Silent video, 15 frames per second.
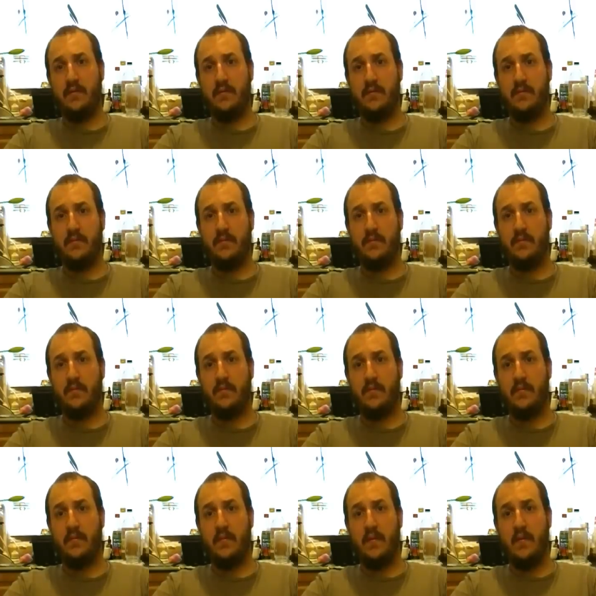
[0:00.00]

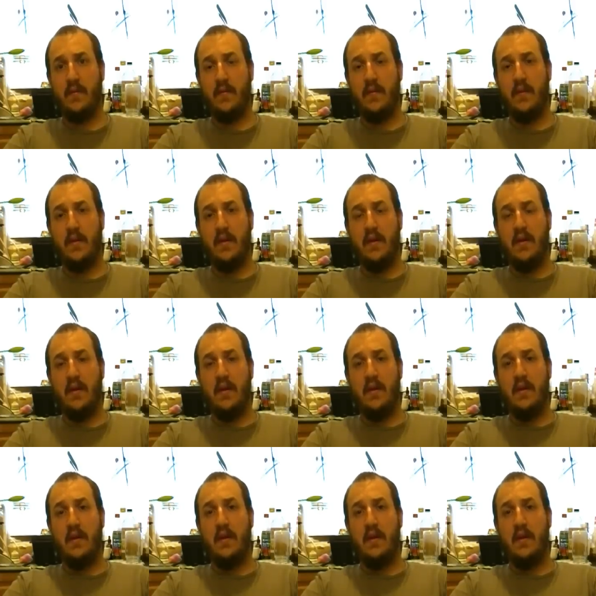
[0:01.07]
Nobody speaks.